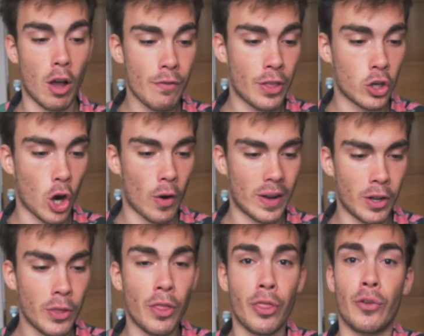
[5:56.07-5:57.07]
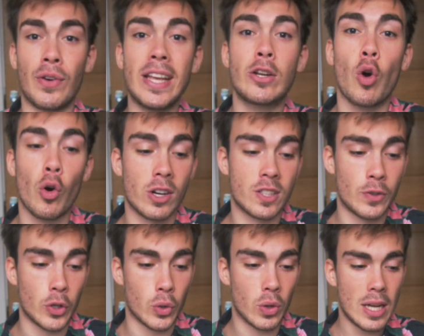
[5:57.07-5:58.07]
of the car and not the 3/4
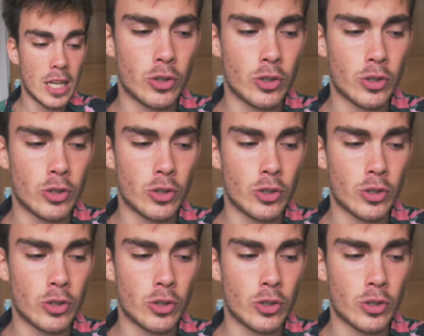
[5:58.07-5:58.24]
view,